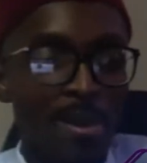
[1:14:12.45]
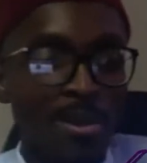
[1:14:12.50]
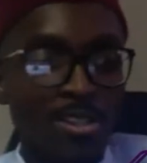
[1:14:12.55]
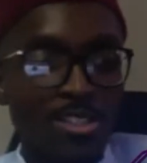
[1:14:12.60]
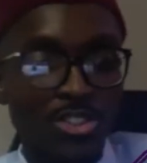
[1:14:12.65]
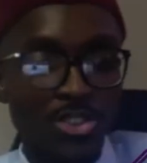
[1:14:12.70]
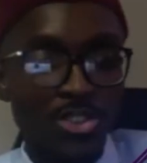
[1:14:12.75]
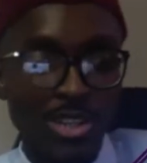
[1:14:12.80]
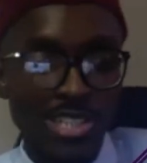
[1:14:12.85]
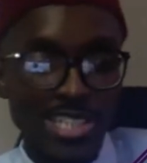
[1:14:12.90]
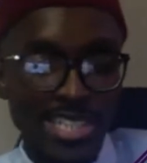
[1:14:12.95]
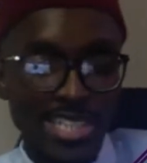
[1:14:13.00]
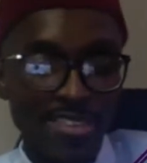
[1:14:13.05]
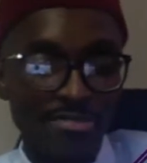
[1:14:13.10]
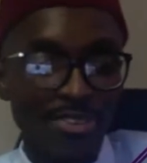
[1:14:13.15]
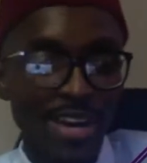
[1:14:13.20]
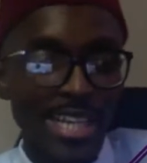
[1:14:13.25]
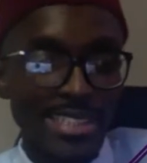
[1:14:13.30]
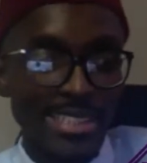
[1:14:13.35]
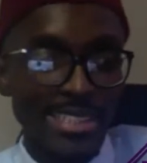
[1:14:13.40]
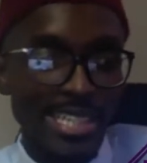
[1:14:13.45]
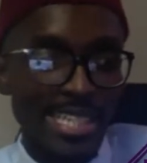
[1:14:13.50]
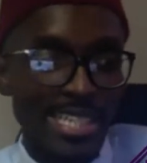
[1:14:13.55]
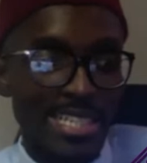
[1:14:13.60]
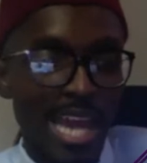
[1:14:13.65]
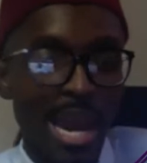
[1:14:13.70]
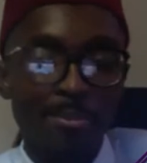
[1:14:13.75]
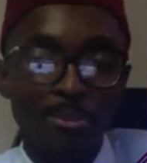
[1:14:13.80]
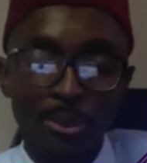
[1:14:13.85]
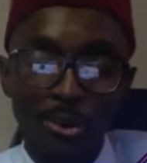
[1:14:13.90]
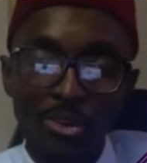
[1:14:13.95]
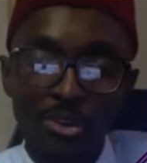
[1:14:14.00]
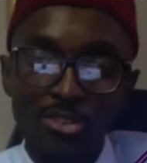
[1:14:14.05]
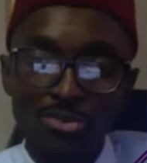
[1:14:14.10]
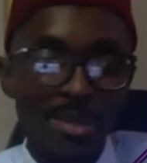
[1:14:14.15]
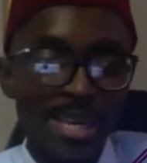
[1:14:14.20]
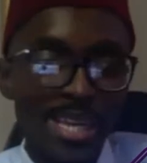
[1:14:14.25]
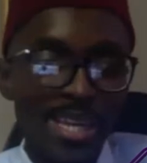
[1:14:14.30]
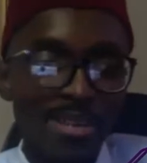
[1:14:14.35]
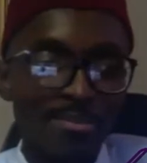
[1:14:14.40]
So SIFA did
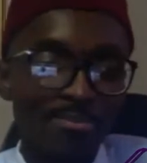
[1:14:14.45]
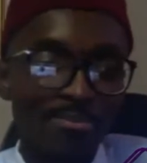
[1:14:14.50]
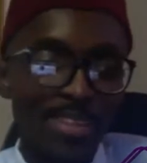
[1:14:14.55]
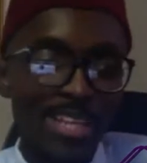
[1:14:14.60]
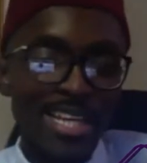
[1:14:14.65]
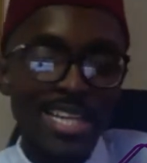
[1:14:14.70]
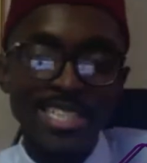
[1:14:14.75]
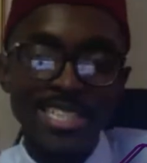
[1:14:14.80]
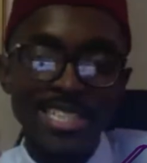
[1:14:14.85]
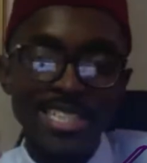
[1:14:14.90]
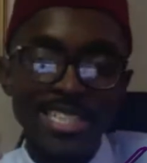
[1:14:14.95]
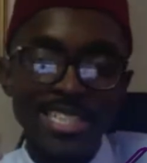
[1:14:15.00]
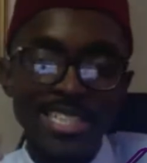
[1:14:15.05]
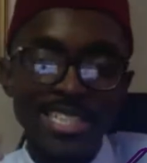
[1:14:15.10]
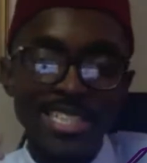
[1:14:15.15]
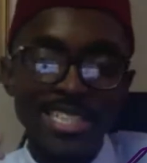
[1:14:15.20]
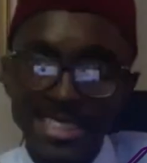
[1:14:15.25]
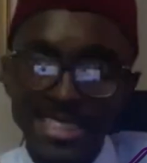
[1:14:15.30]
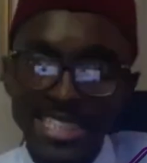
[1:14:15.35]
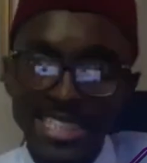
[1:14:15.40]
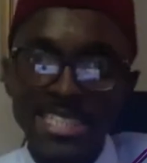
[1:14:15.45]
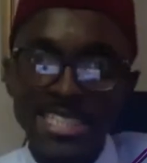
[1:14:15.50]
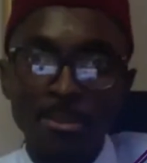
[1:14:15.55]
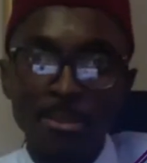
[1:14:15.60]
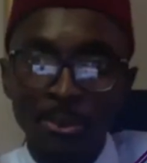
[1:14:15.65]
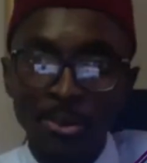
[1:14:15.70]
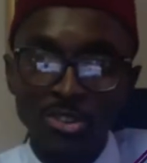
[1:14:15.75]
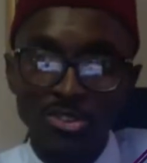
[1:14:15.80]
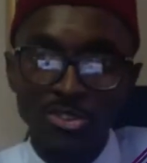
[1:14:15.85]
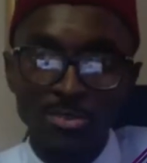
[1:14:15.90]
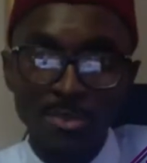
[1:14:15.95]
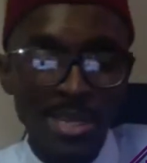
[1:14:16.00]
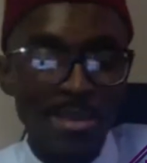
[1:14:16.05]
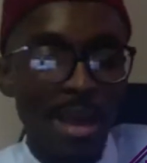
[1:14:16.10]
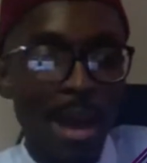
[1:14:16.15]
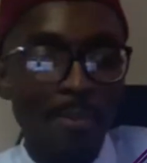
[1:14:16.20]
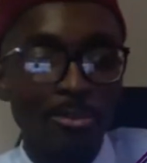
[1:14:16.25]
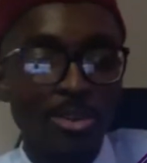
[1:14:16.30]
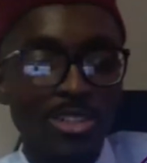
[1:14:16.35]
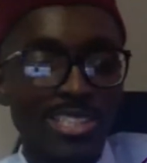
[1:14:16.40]
approve me. CEDA did approve me.
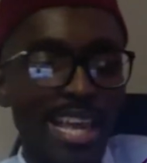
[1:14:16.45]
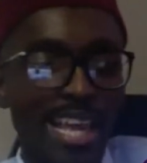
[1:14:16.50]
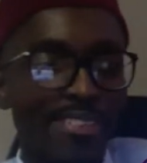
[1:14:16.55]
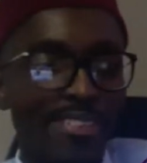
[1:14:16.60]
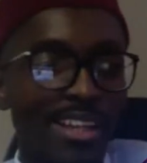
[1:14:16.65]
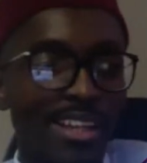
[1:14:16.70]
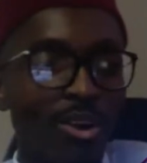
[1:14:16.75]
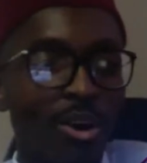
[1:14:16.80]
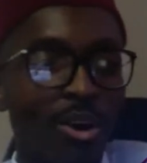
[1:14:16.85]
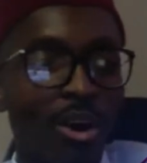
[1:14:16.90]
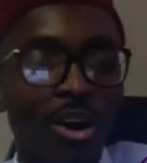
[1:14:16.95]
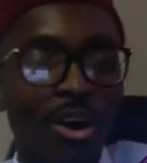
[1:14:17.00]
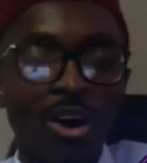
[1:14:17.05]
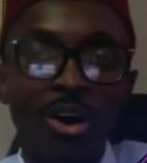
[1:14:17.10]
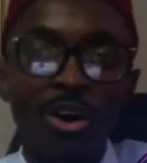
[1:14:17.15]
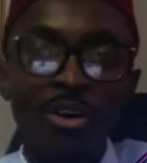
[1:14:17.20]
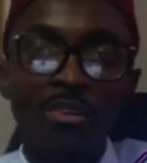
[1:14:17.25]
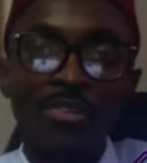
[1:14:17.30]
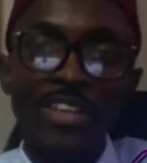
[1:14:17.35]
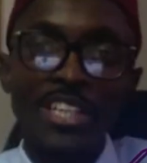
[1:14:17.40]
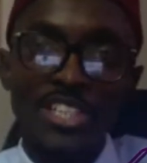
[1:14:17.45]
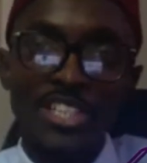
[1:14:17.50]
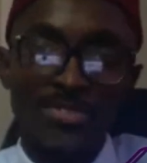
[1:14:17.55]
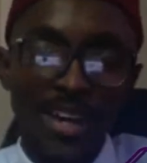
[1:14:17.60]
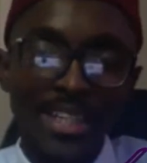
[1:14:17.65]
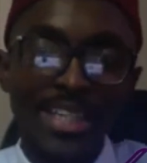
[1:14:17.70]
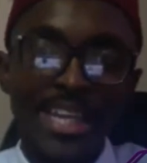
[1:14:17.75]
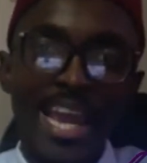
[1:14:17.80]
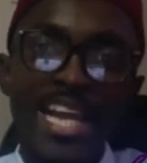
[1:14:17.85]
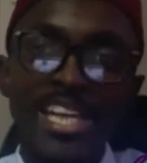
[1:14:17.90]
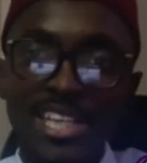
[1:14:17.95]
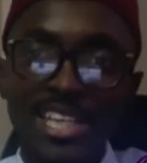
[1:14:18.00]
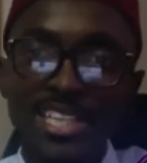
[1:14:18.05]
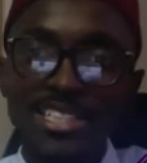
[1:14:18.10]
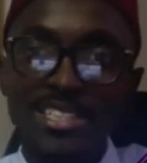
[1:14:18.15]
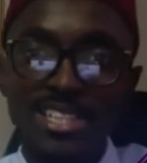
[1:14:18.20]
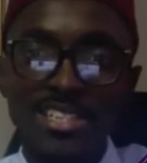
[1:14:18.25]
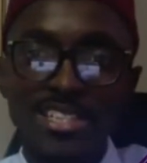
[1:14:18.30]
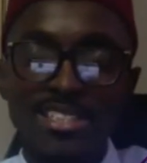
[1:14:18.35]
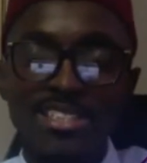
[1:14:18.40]
I'm not saying that all these funding
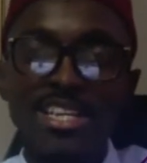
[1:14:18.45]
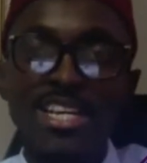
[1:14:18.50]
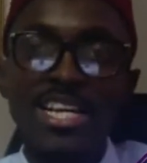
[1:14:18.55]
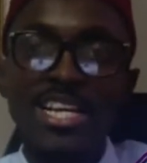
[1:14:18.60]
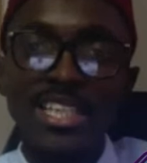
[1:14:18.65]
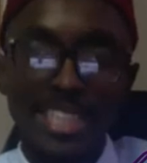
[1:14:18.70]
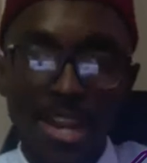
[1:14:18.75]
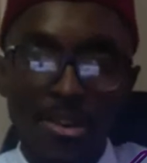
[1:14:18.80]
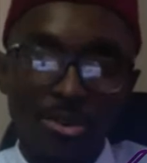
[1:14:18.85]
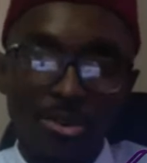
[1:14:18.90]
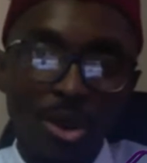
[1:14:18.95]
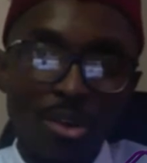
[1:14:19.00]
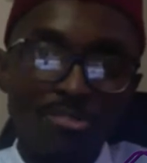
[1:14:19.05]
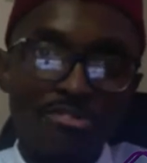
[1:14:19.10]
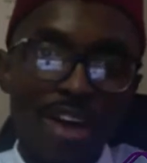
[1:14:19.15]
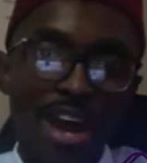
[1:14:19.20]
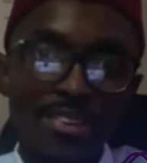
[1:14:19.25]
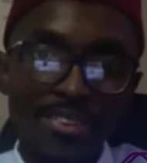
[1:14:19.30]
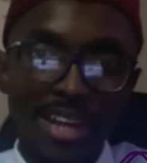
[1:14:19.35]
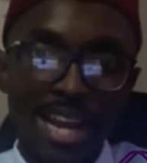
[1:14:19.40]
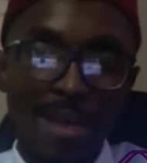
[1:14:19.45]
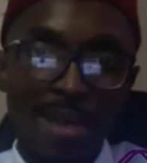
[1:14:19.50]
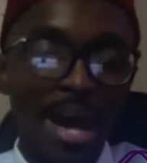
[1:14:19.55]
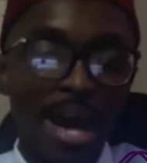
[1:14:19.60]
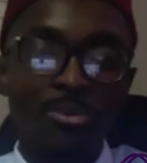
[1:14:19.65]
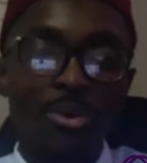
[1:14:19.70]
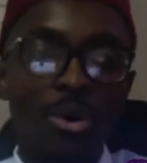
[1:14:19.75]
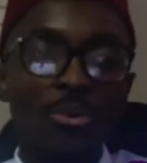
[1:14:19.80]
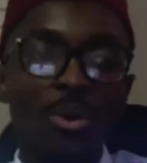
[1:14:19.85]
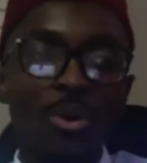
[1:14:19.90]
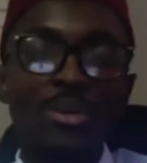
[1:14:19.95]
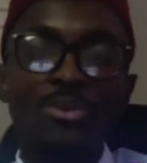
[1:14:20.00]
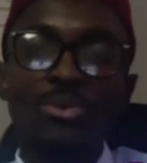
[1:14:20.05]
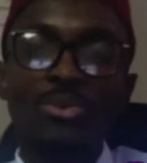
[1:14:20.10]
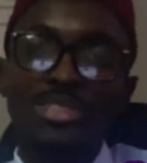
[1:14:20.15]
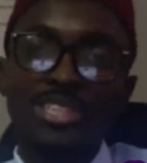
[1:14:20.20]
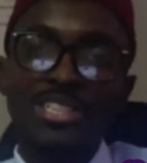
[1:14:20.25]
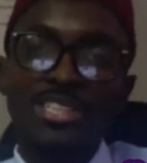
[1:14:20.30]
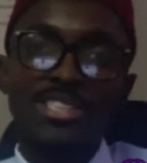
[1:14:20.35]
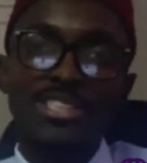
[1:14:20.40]
agencies, they don't fund the company. I don't want
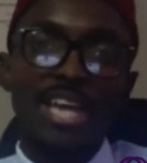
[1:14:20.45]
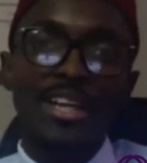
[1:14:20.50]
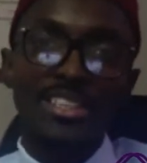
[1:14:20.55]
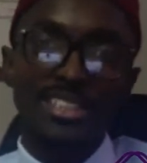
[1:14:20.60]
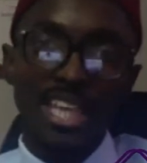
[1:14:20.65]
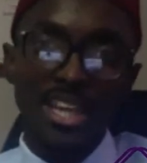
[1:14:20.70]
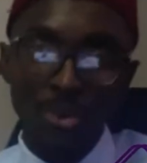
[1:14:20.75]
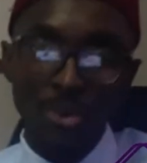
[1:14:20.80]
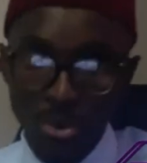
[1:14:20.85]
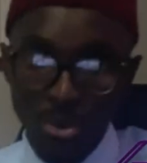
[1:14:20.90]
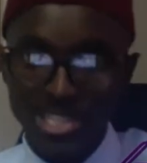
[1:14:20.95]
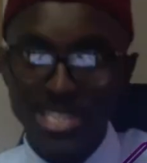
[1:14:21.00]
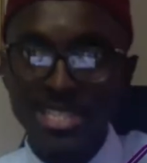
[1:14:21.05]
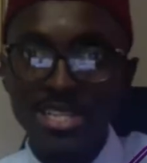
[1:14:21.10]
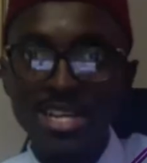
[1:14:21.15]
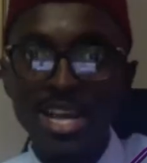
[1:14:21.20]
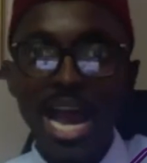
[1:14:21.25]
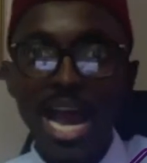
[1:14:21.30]
to discourage the youth.